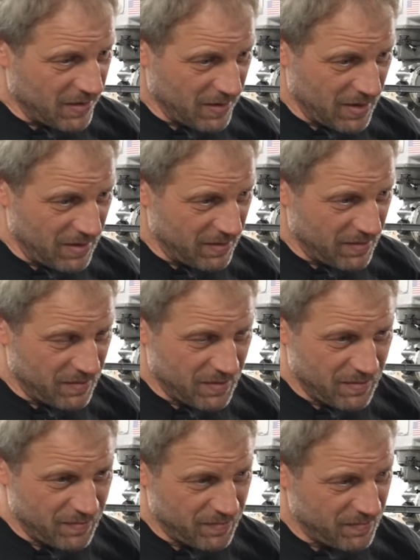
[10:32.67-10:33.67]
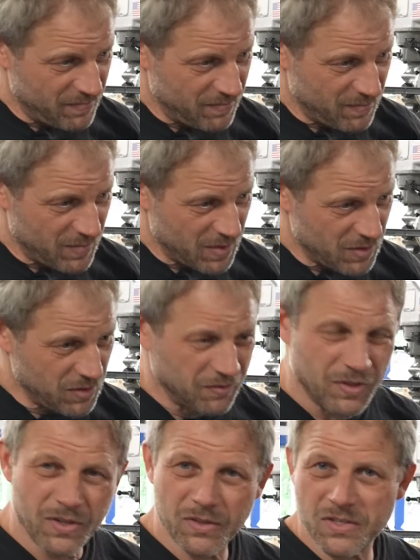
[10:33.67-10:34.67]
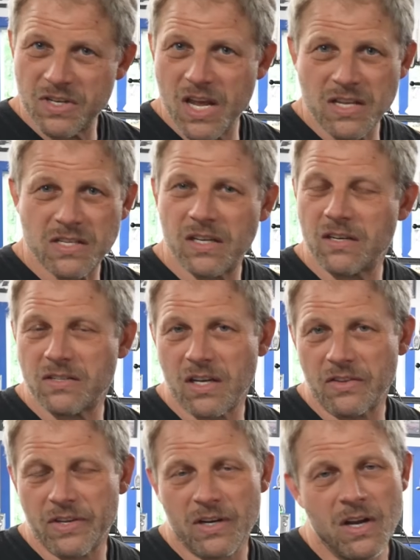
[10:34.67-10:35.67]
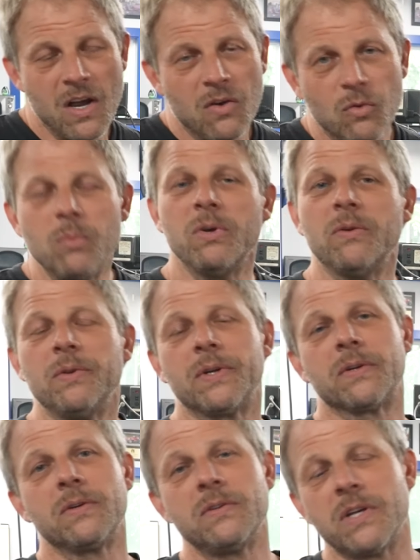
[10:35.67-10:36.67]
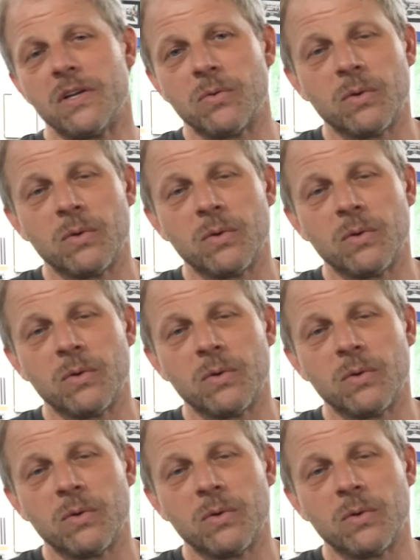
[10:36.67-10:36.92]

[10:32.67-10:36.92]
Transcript: All right. So for those naysayers out there, we'll be able to cruise at